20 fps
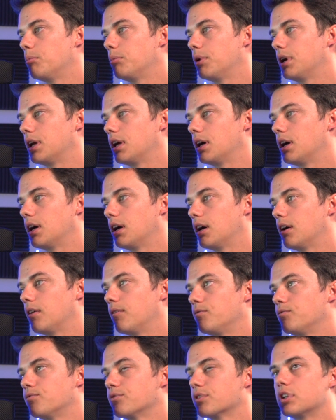But uh,
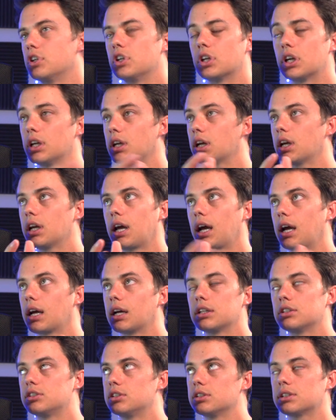you're kind of gonna
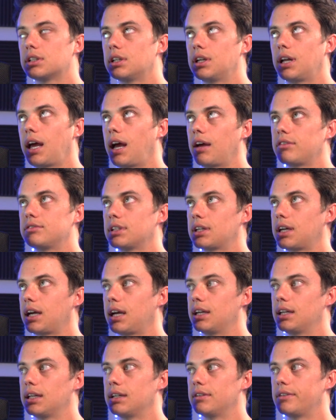just gonna have to
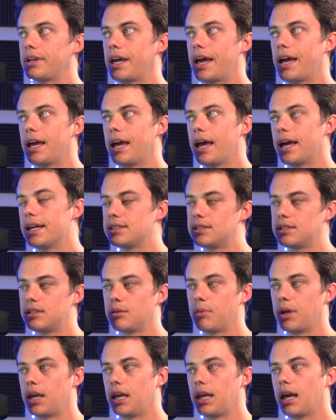kind of
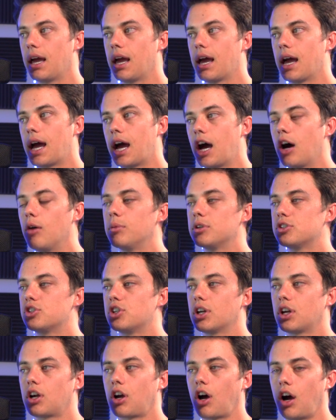estimate how much
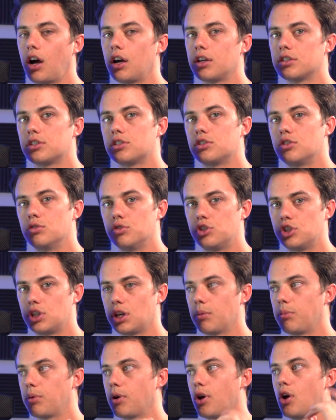it costs to
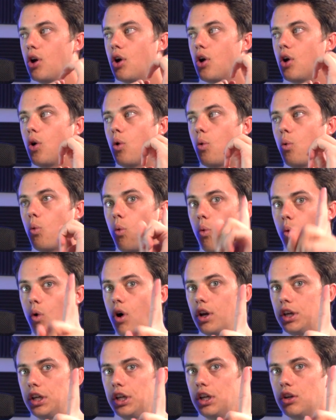ship
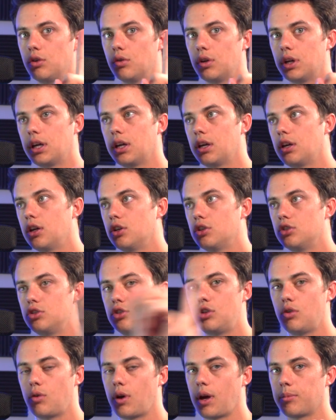one unit
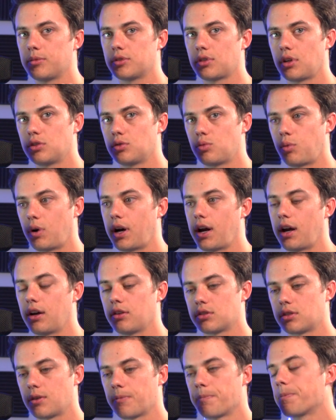to Amazon's
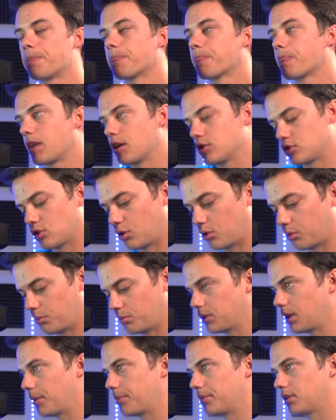warehouse. So
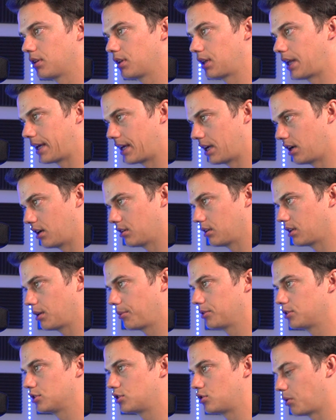let me like here, let
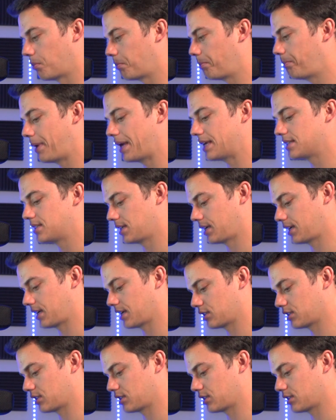me just do a basic